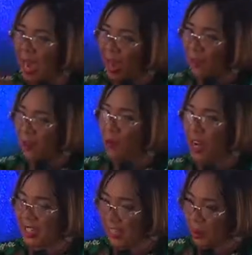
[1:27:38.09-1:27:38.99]
have a
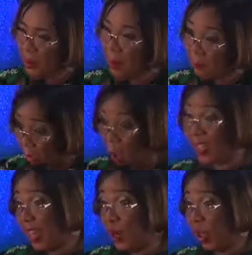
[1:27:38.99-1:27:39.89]
voice as women because
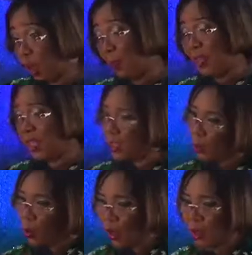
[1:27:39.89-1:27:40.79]
they got up and they
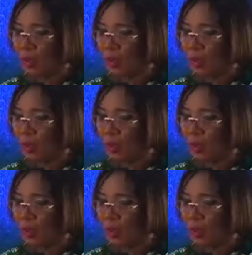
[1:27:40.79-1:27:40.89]
spoke.